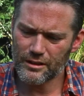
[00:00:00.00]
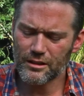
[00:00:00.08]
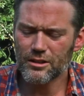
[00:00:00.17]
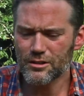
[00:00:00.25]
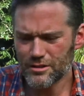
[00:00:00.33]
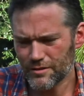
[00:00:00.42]

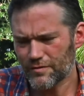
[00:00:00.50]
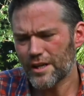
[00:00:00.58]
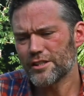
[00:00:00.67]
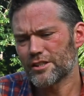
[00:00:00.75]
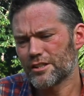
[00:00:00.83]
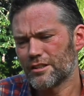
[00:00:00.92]

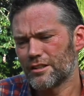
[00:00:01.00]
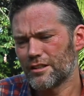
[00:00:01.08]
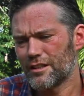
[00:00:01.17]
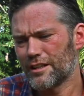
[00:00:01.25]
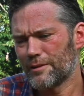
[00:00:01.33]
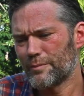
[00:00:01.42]
conservation
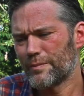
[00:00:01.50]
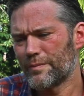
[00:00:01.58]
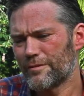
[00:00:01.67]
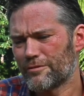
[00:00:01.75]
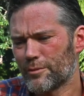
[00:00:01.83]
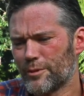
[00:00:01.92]

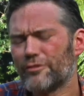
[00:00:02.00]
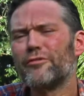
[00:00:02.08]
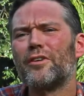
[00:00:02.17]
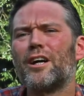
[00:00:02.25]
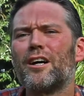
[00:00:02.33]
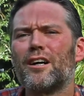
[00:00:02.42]
from
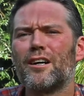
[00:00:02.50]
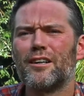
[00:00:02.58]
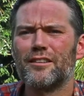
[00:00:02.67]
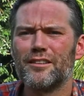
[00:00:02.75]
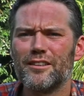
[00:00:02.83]
afar,